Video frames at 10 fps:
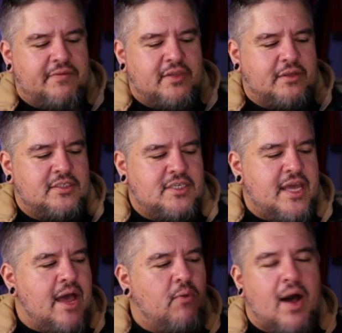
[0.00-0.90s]
you a little
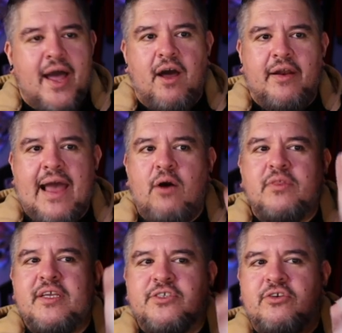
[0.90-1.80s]
DIY on how
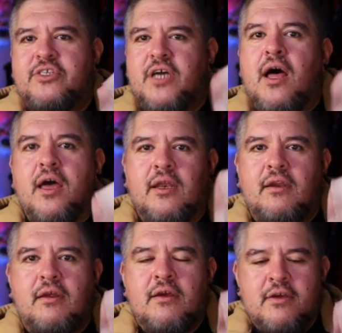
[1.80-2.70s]
these are done.
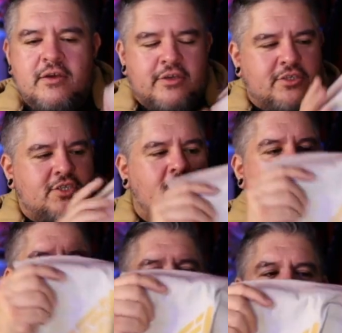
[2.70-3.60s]
So